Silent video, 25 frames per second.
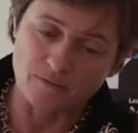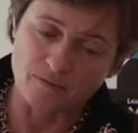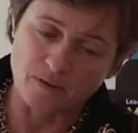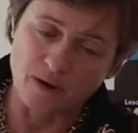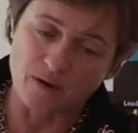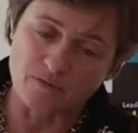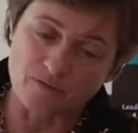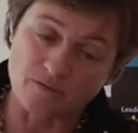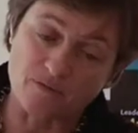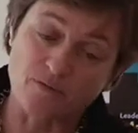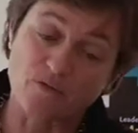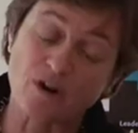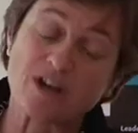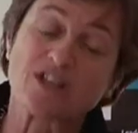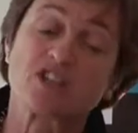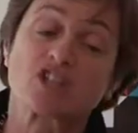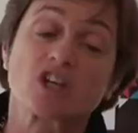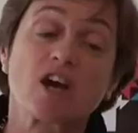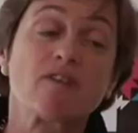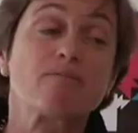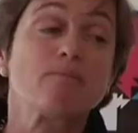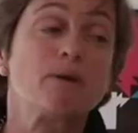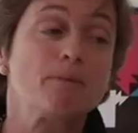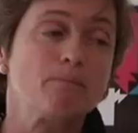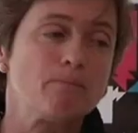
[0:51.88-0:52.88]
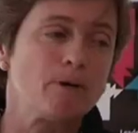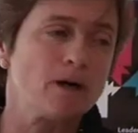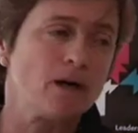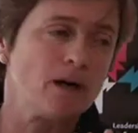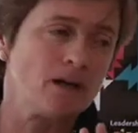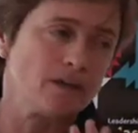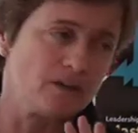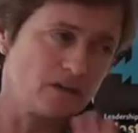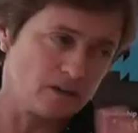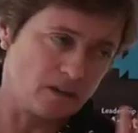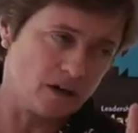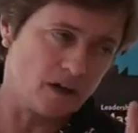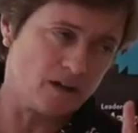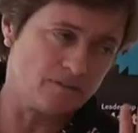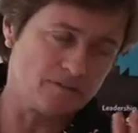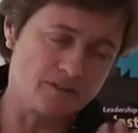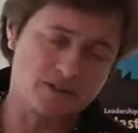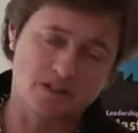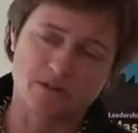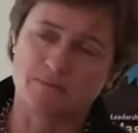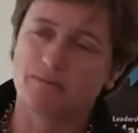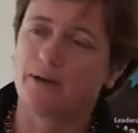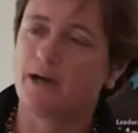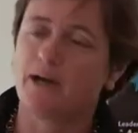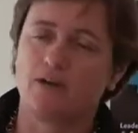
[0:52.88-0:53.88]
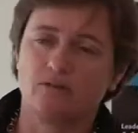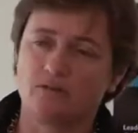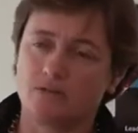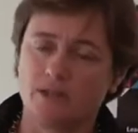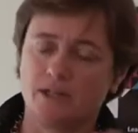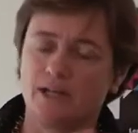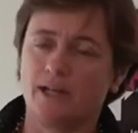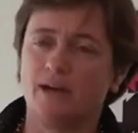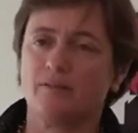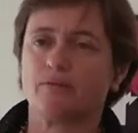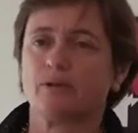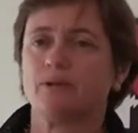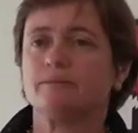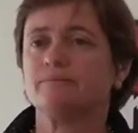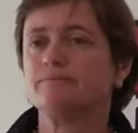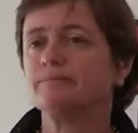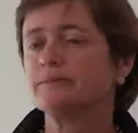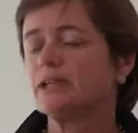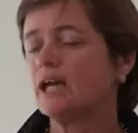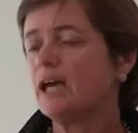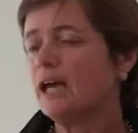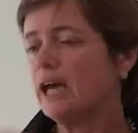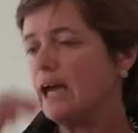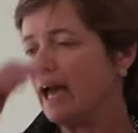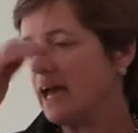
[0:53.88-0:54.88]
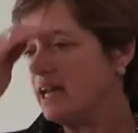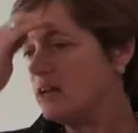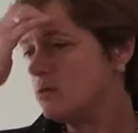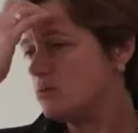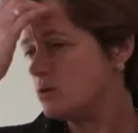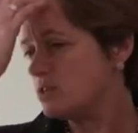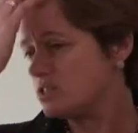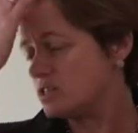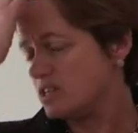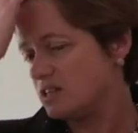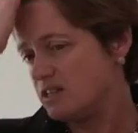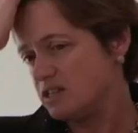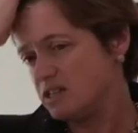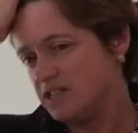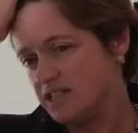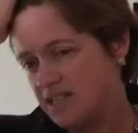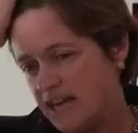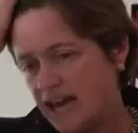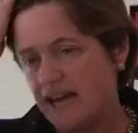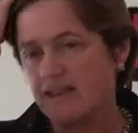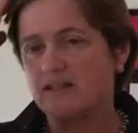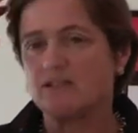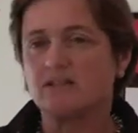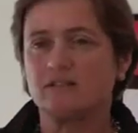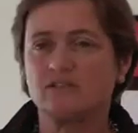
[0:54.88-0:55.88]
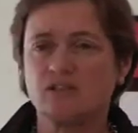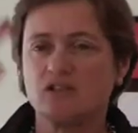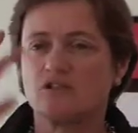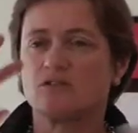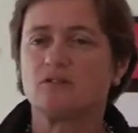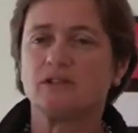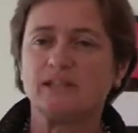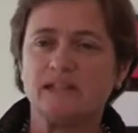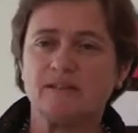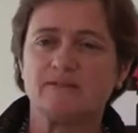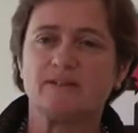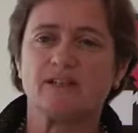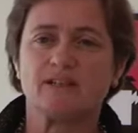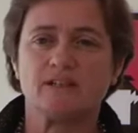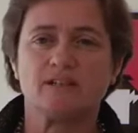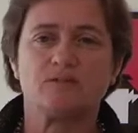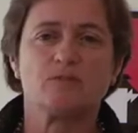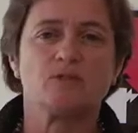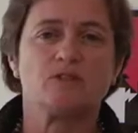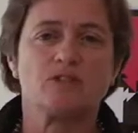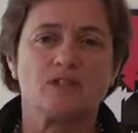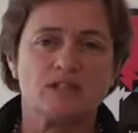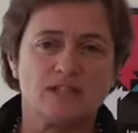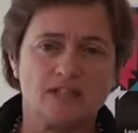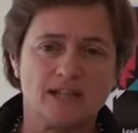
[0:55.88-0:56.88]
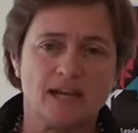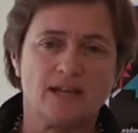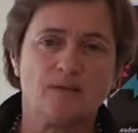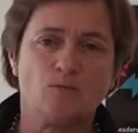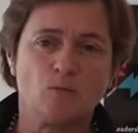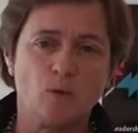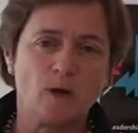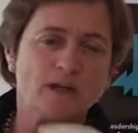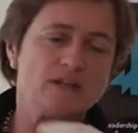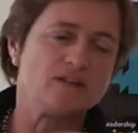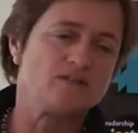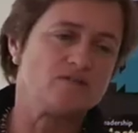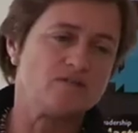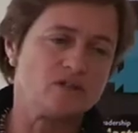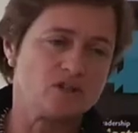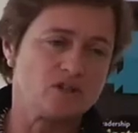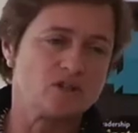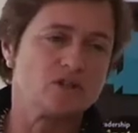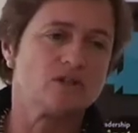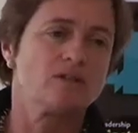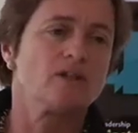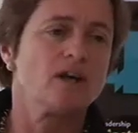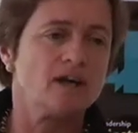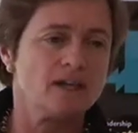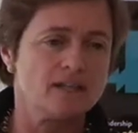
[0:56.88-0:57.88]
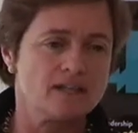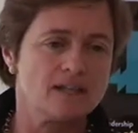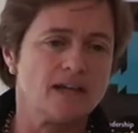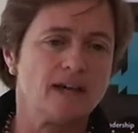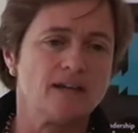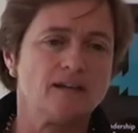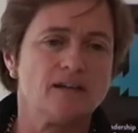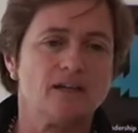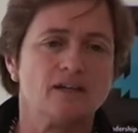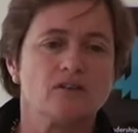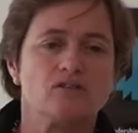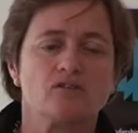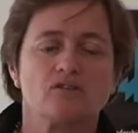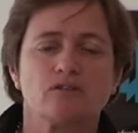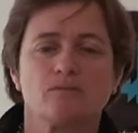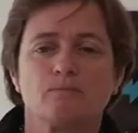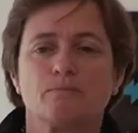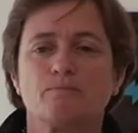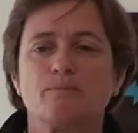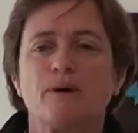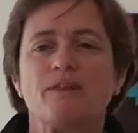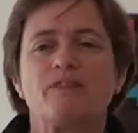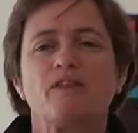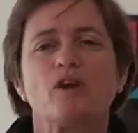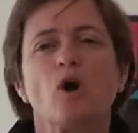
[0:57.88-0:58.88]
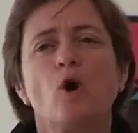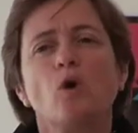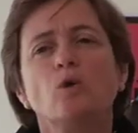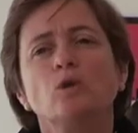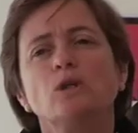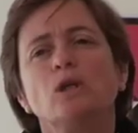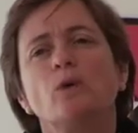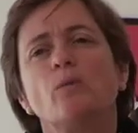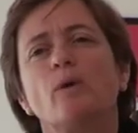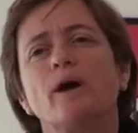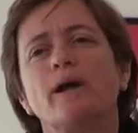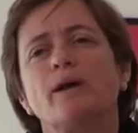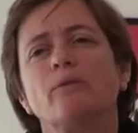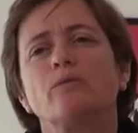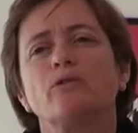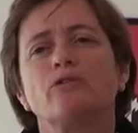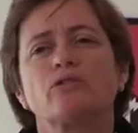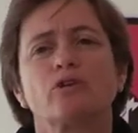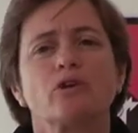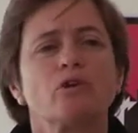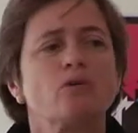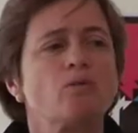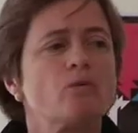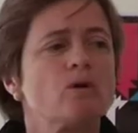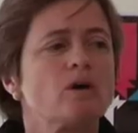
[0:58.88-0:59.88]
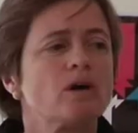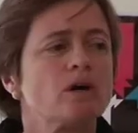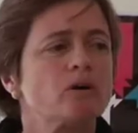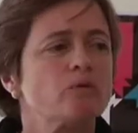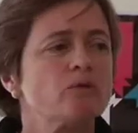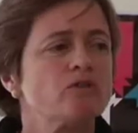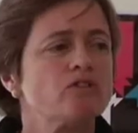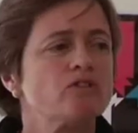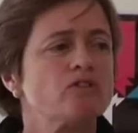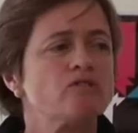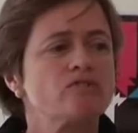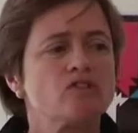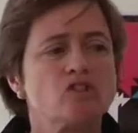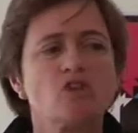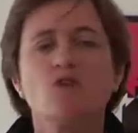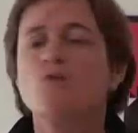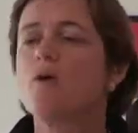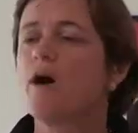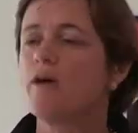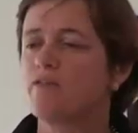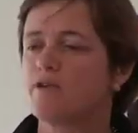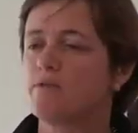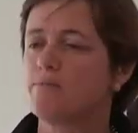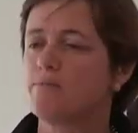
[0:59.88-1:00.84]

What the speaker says: French government bond office in Paris. We didn't have one. And it was a debt, just leave it was a debt, one division, a debt interest. But the only way it was going to work was if two other